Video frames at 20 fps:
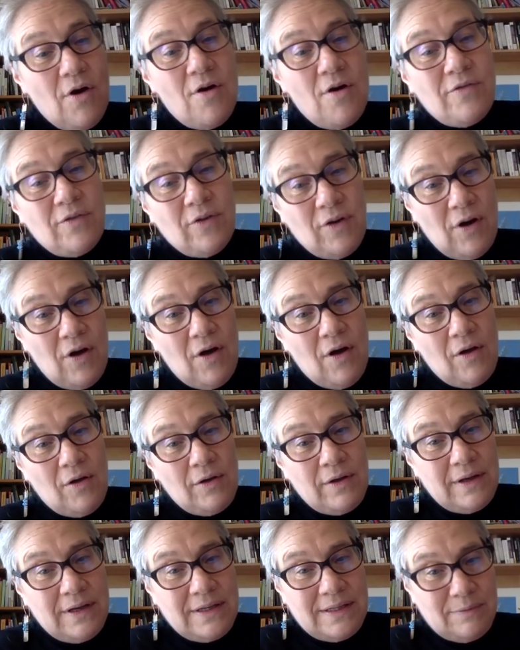
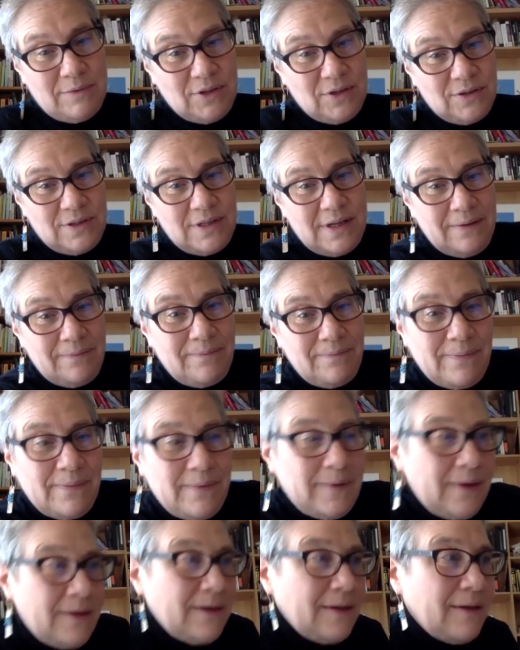overall. Is that what you're saying?
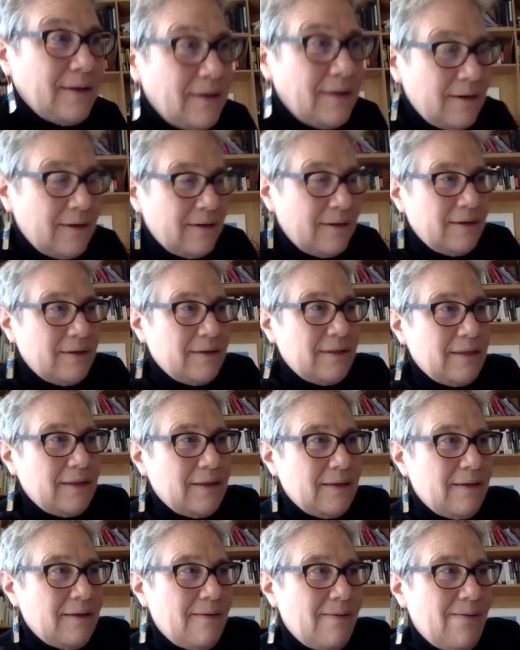
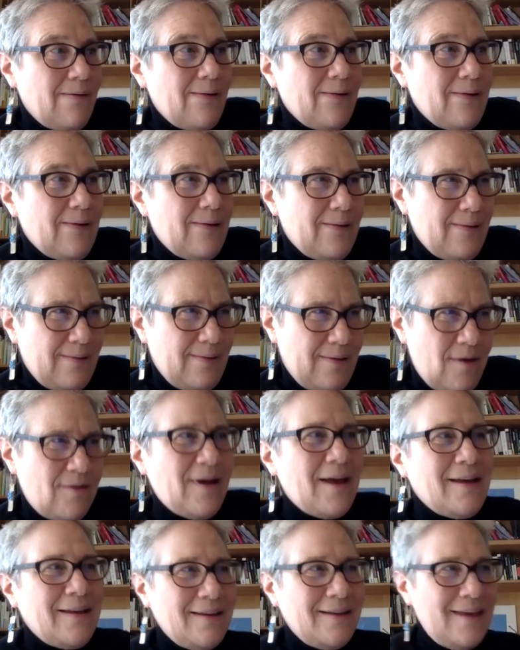I assume so.
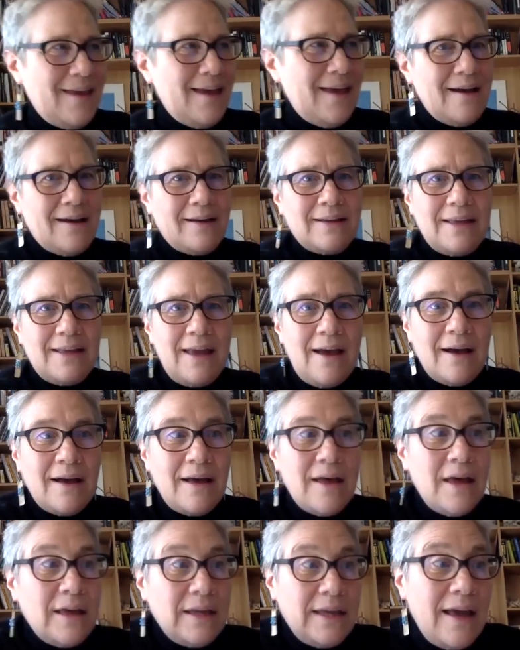Okay. Yeah. Yeah.
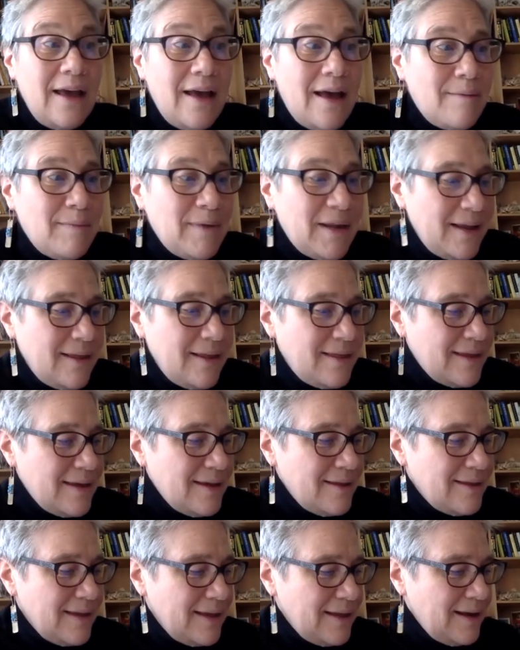Yeah. I mean, I
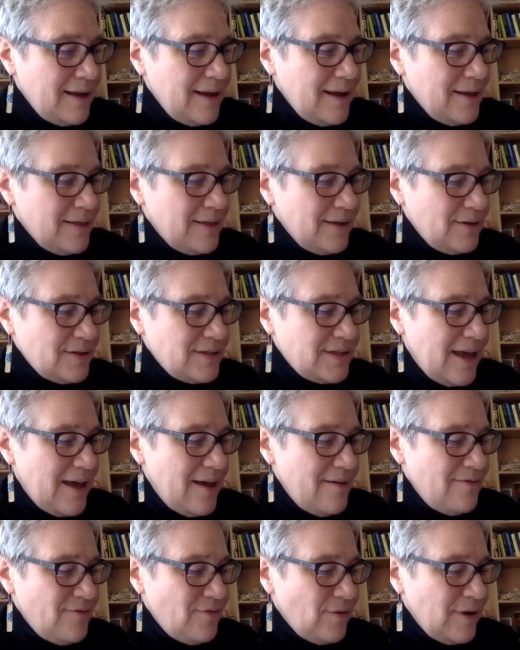think that there's
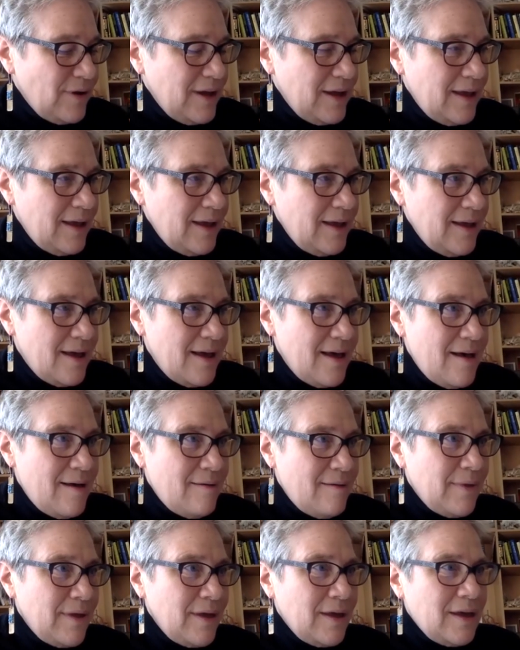every.
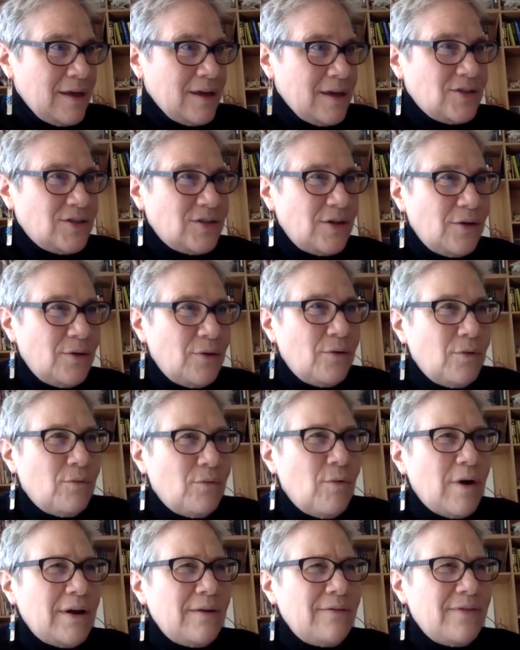Um, so
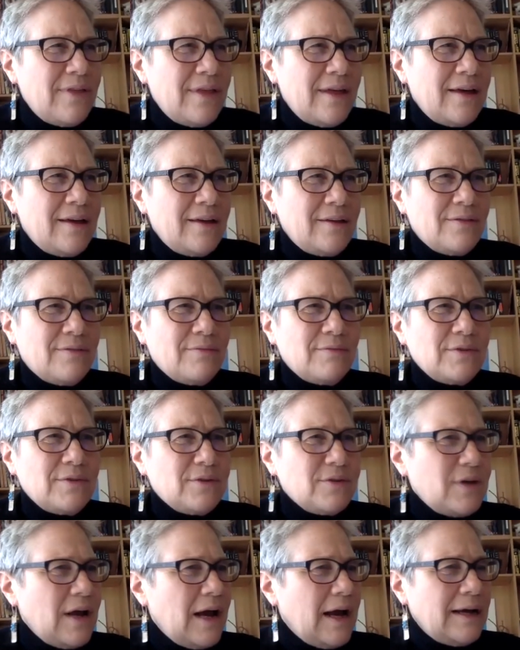one of the
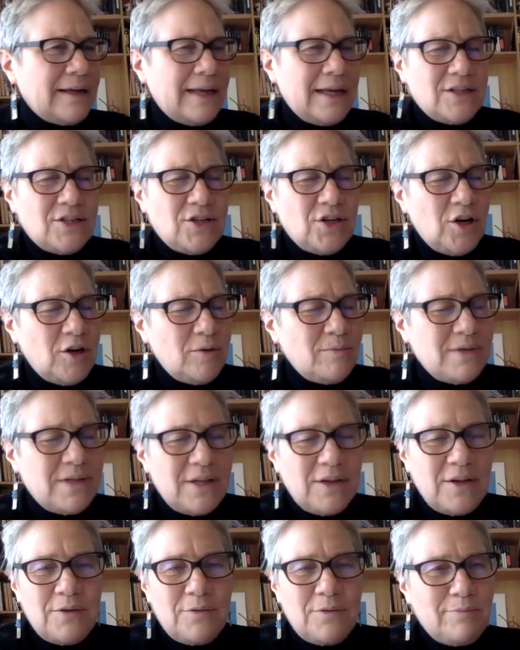again terms
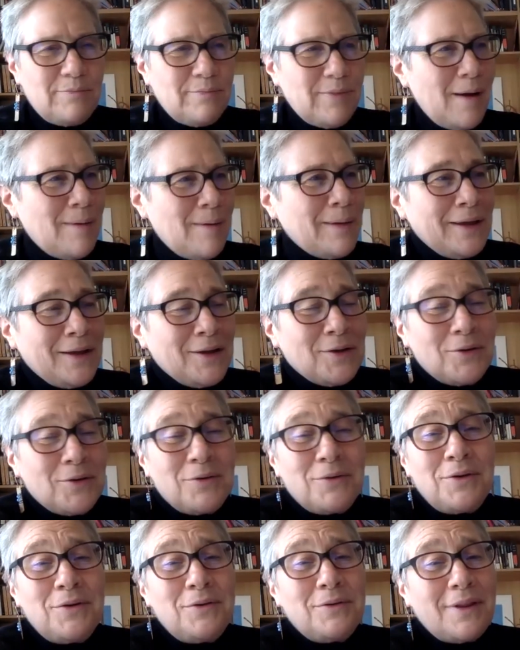that you probably
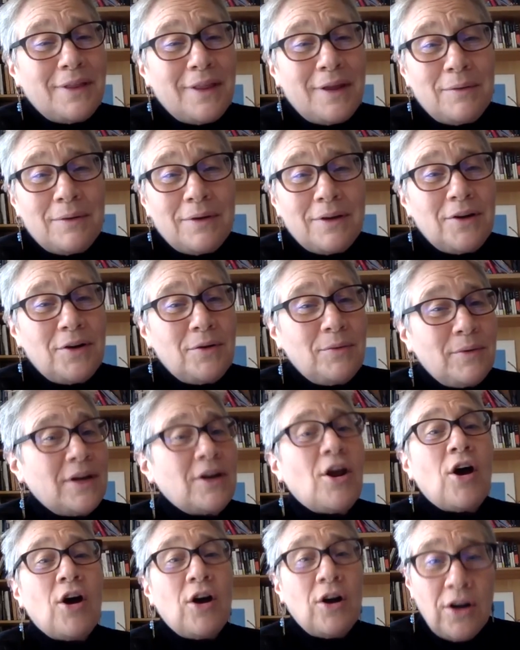who knew that they were going to know what
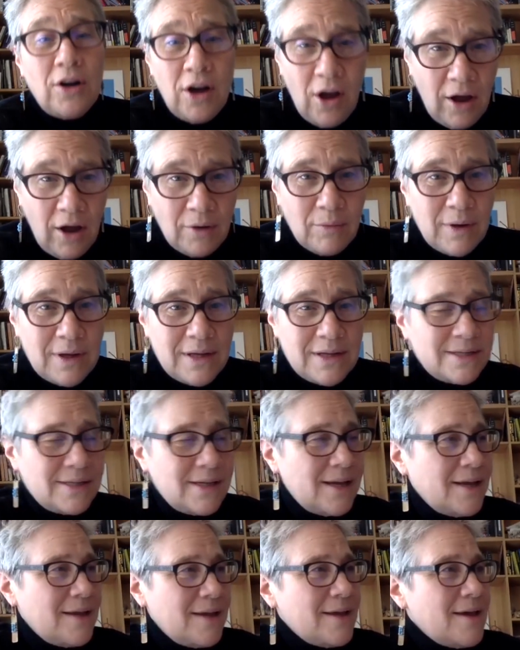an R naught
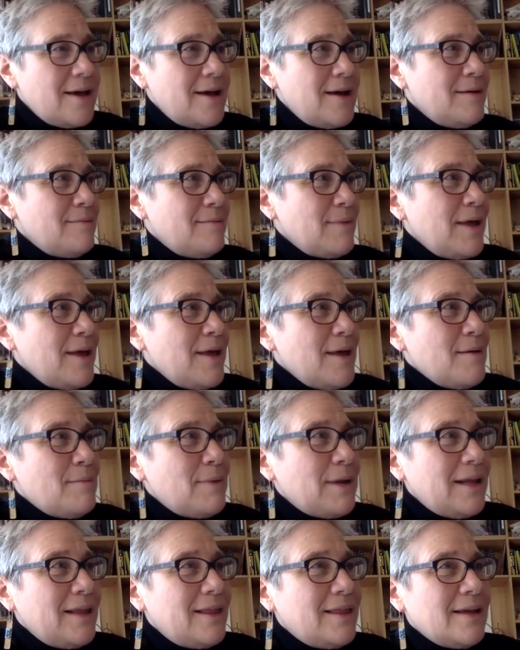was, um,
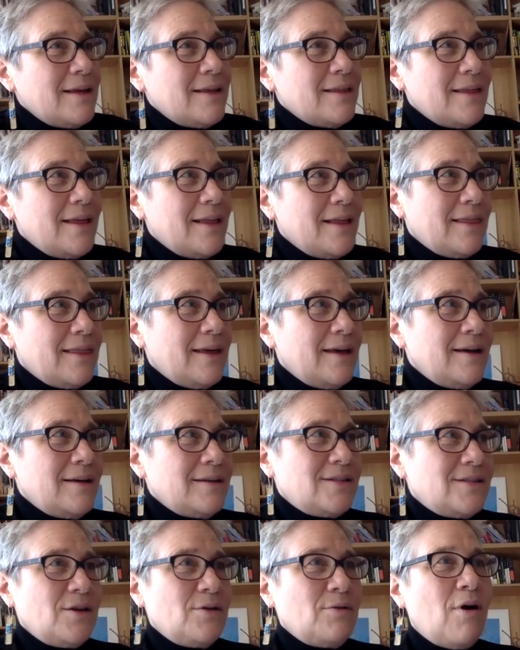but I think that
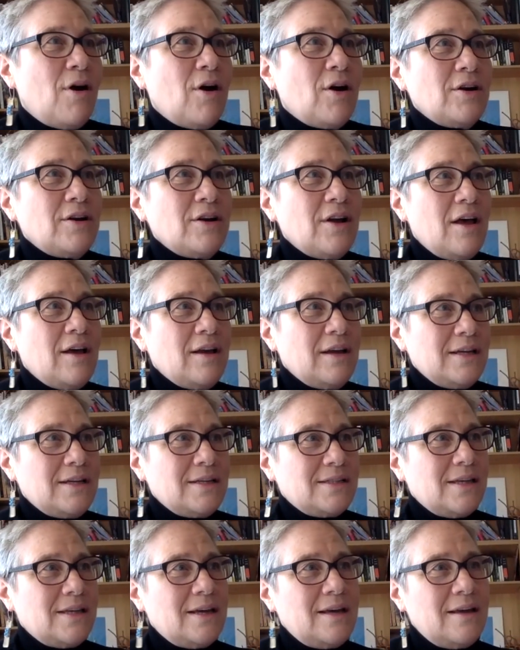the so R naught
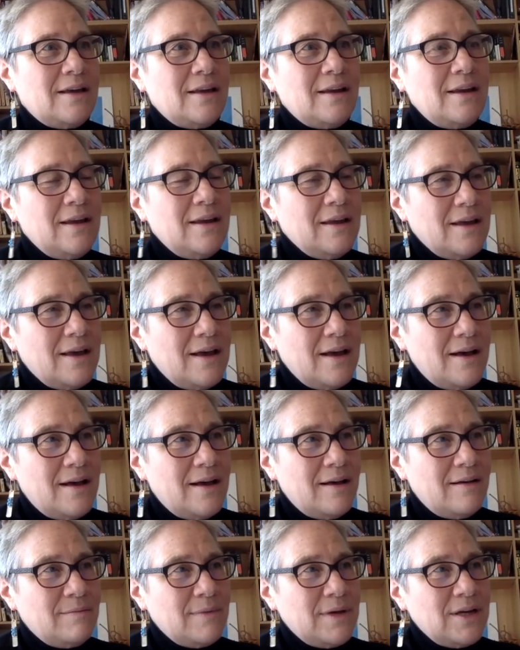is a
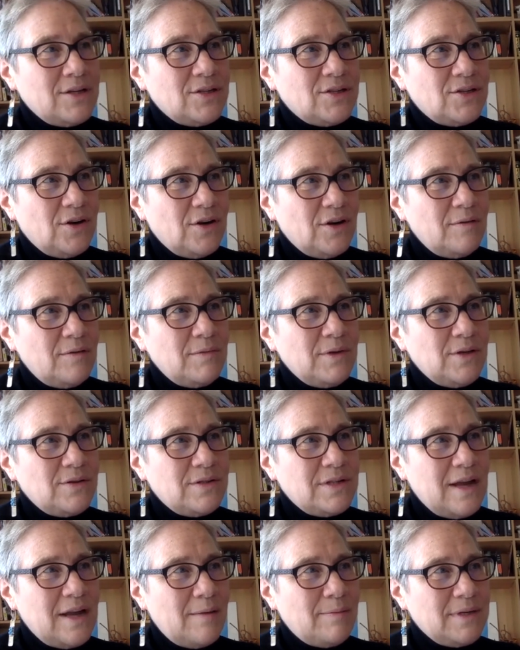um, term
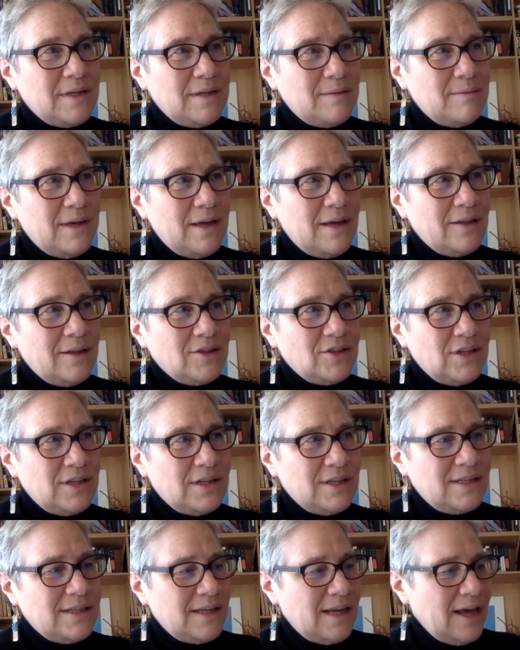used in epidemiology
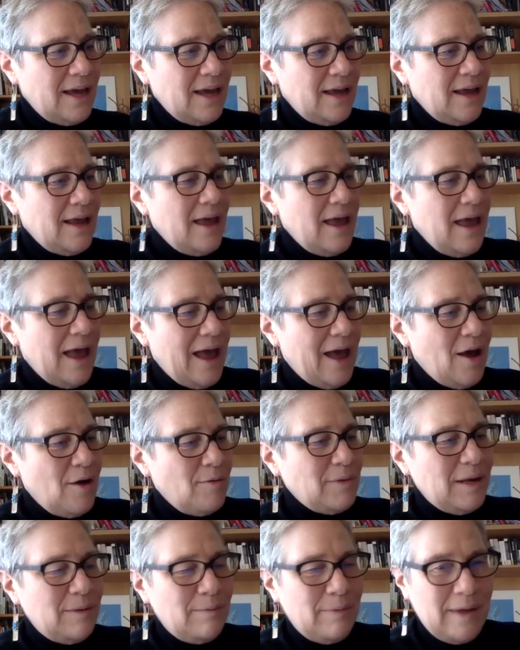to say how
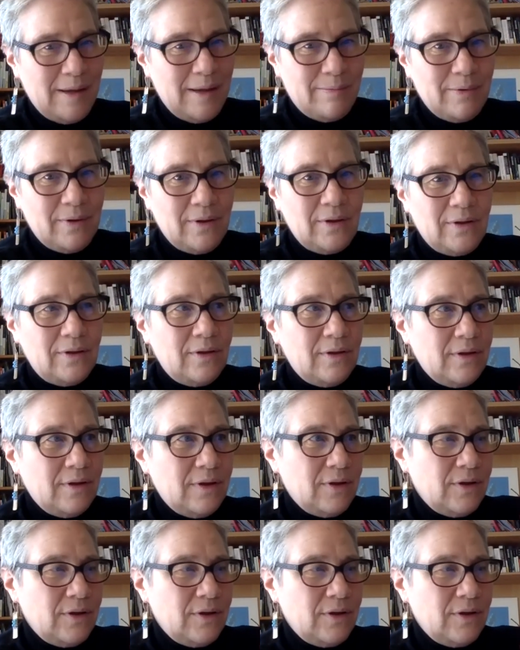many people,